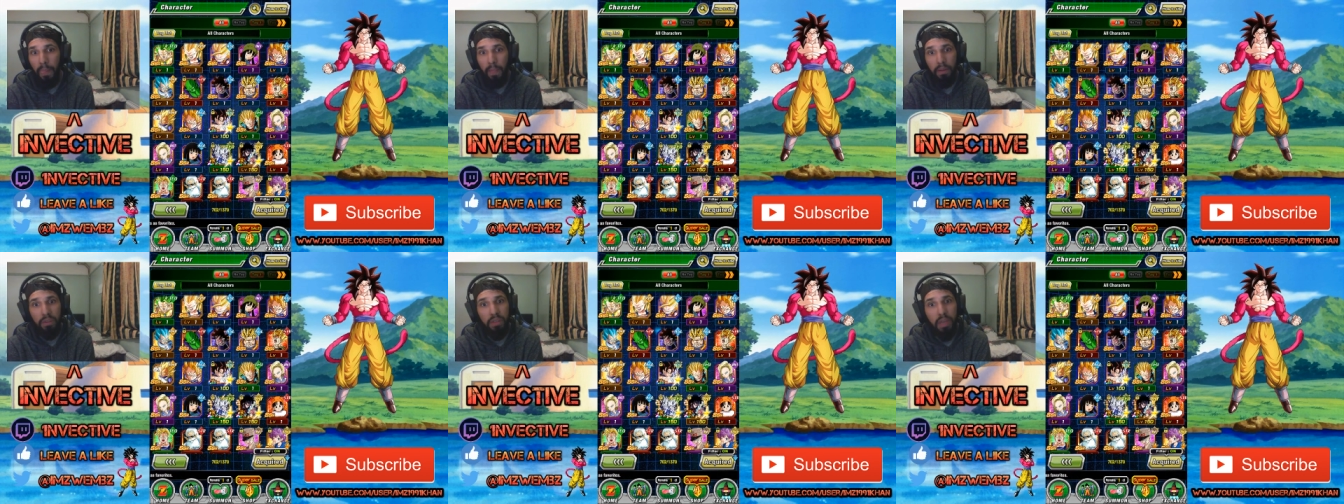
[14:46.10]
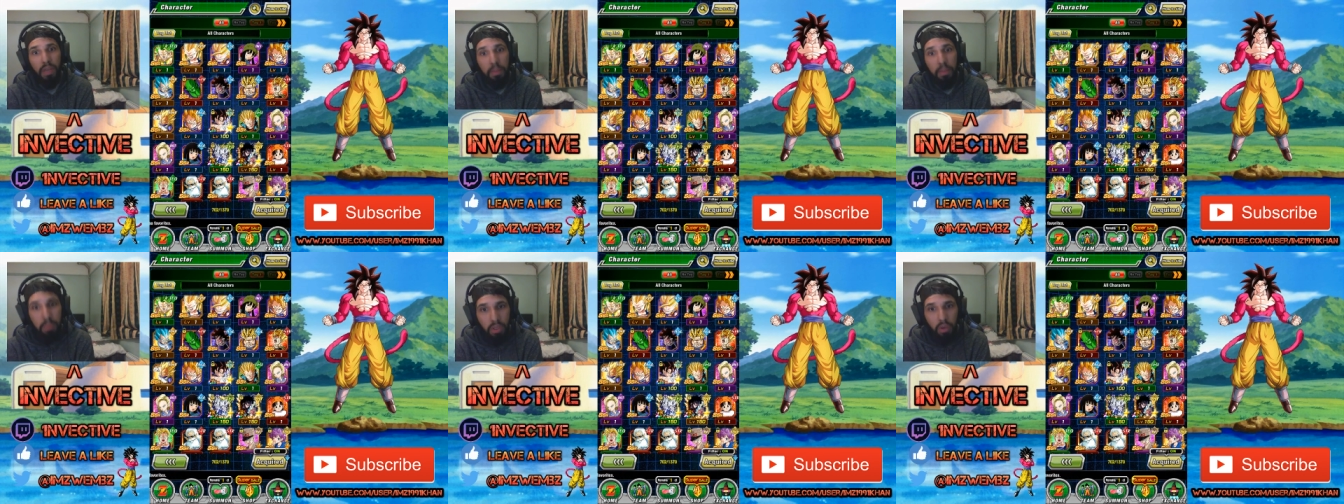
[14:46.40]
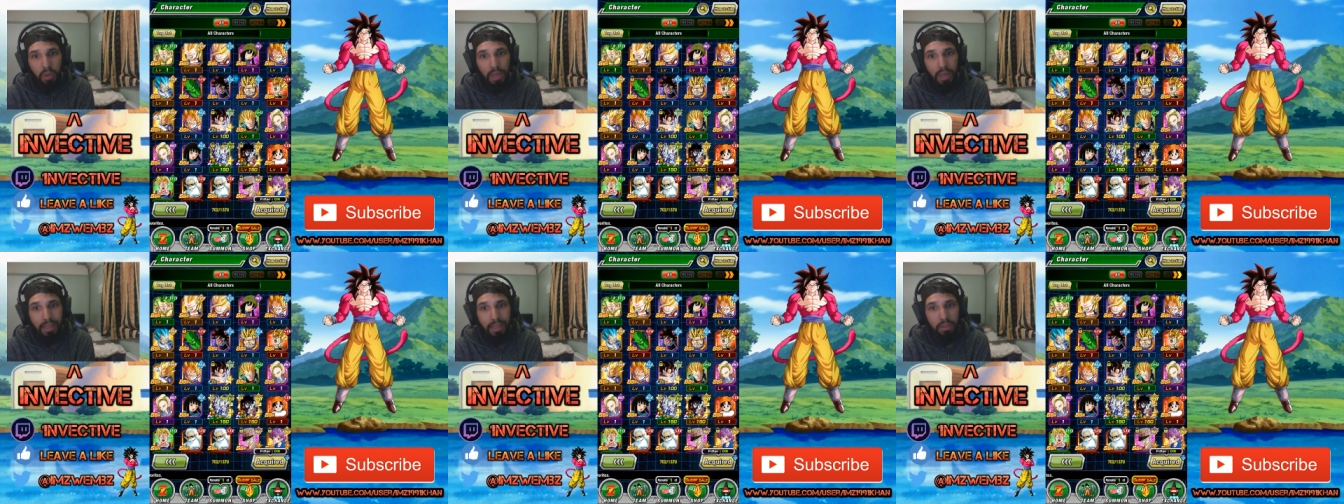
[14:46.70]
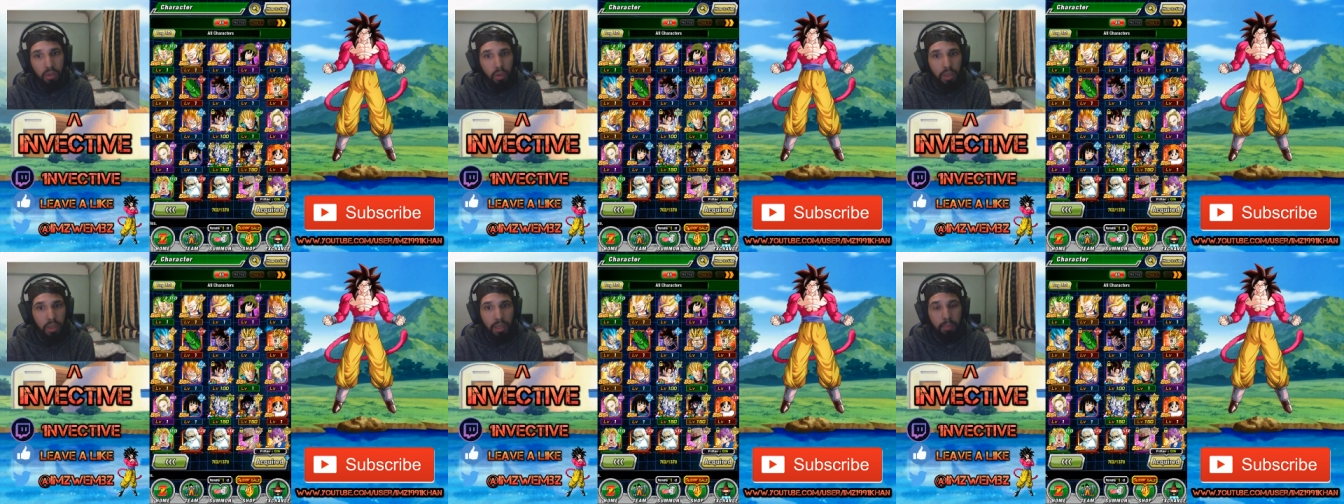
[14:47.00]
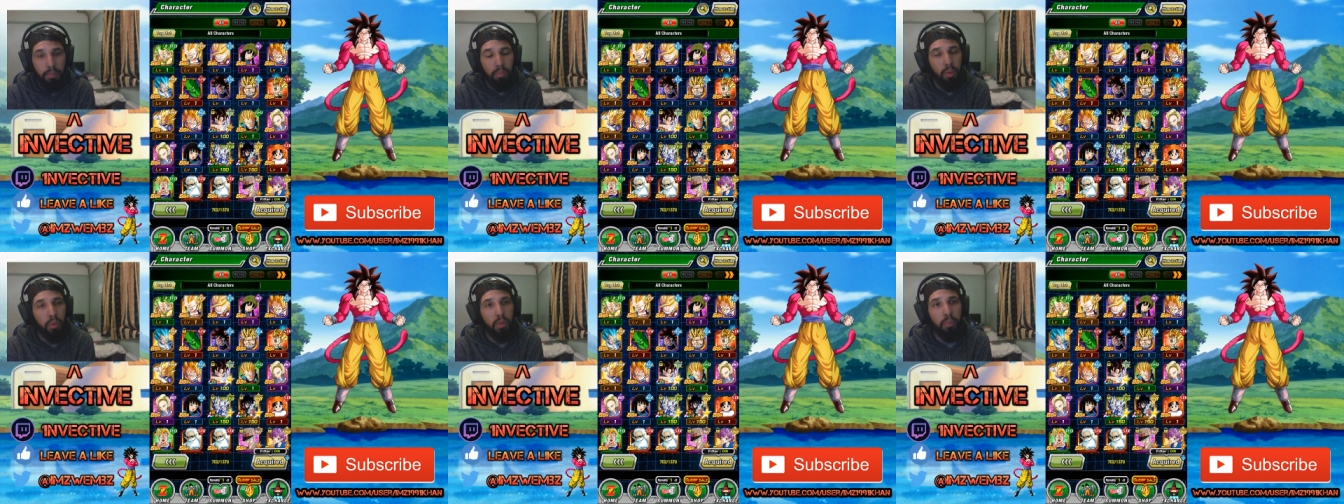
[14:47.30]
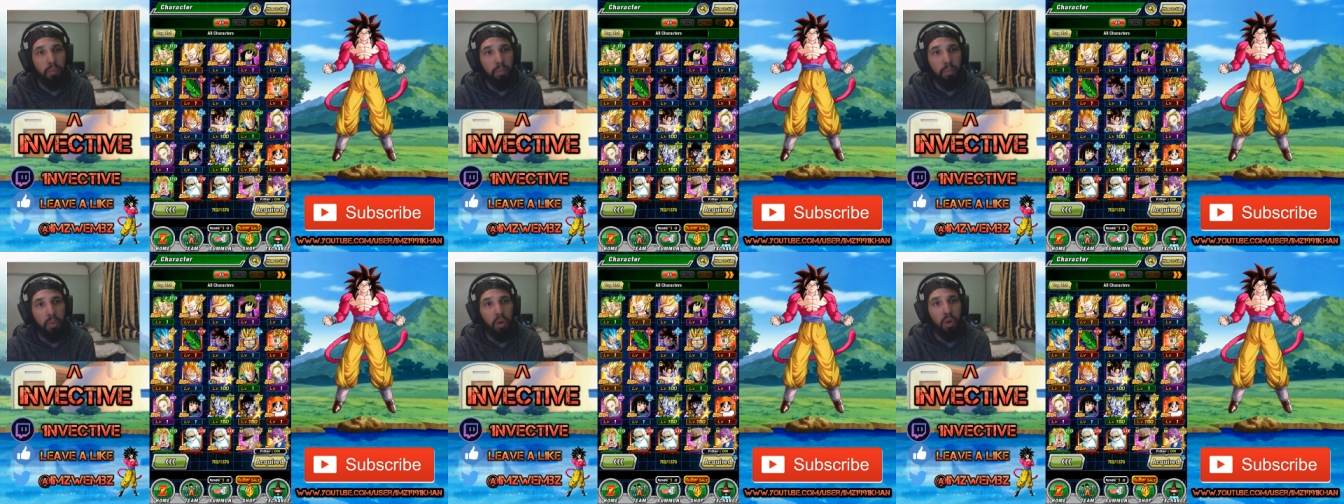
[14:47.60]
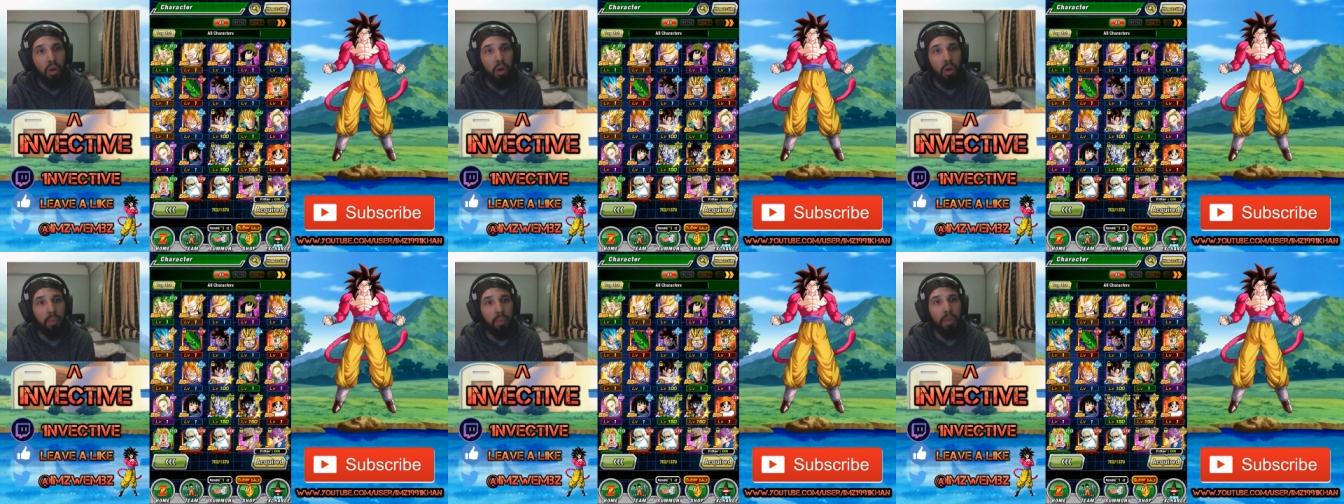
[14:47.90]
So let me know guys. Go ahead and put, put
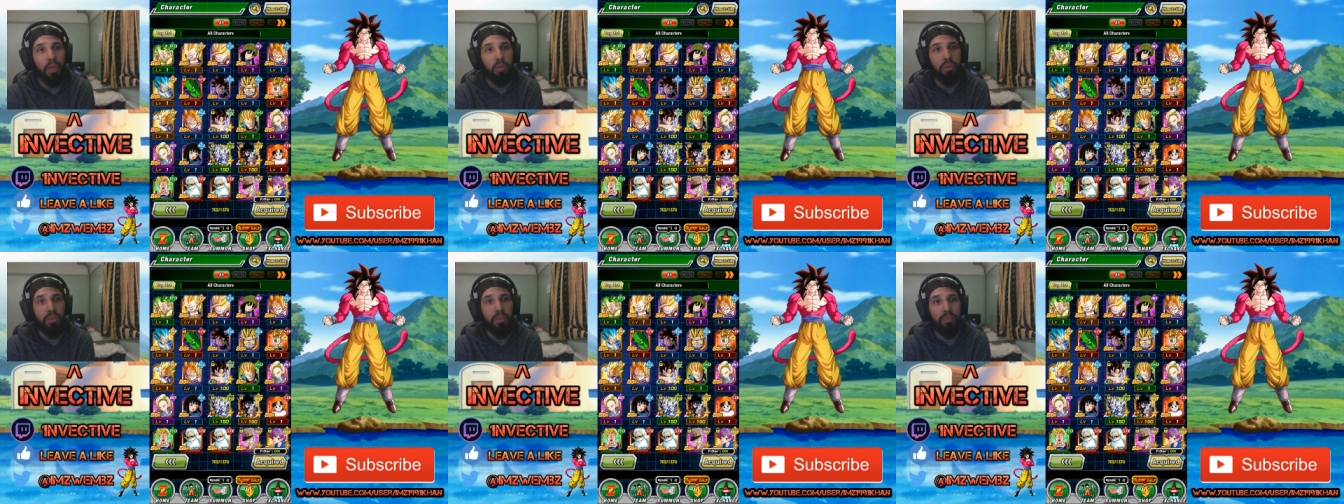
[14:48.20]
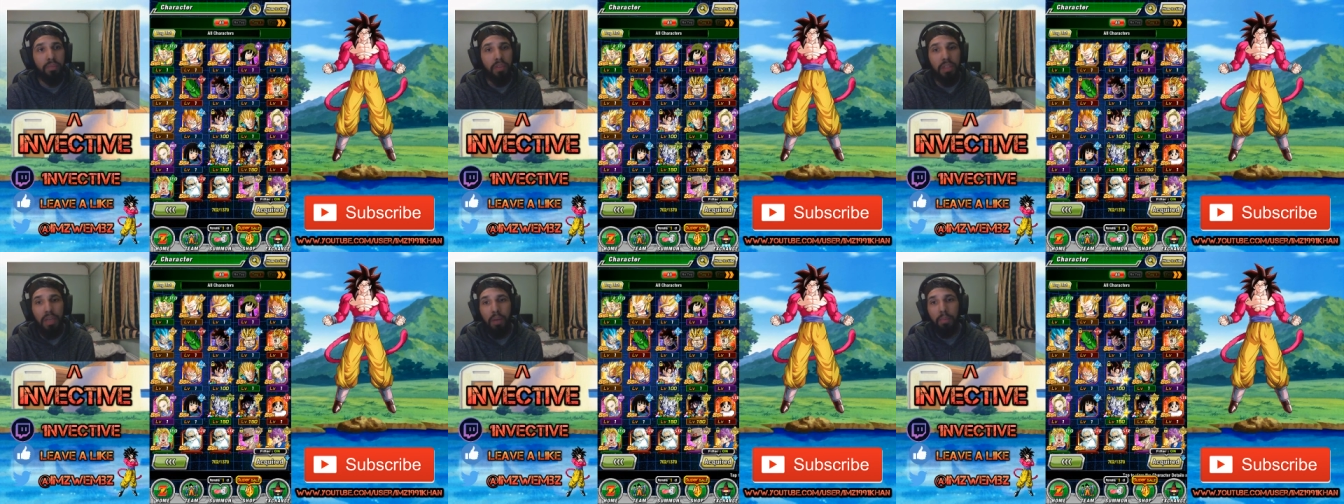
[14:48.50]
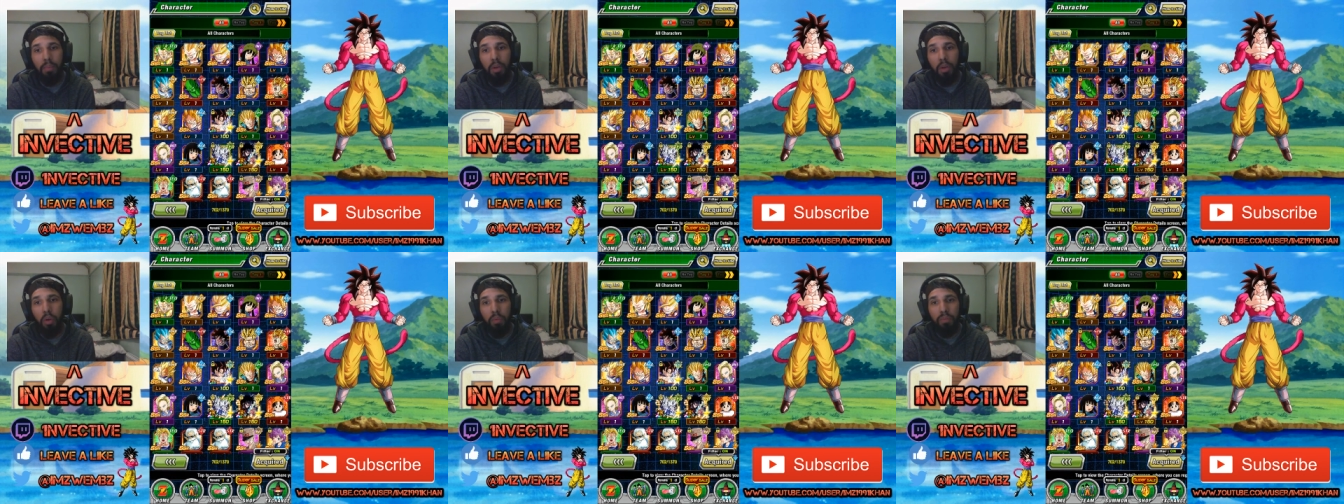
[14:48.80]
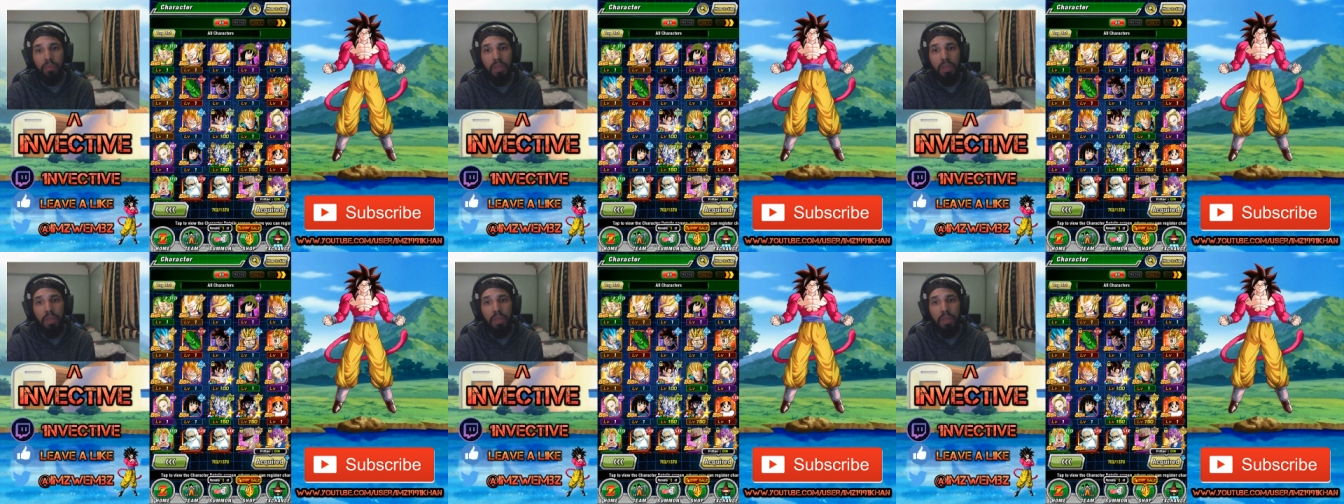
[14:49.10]
a comment or something down below.